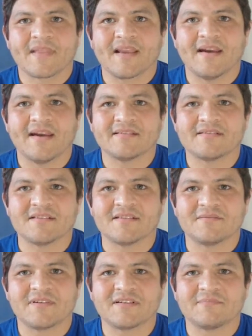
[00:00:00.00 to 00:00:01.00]
and so
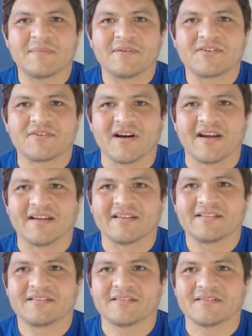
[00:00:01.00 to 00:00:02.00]
then we can maybe try
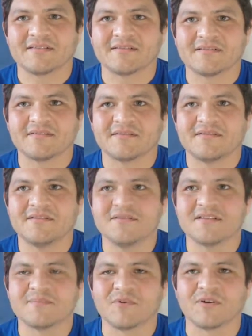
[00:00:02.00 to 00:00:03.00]
to do
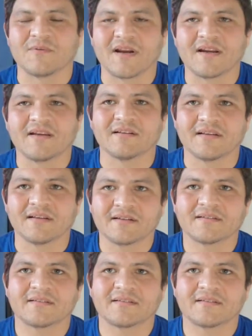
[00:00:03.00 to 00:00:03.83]
this more regularly.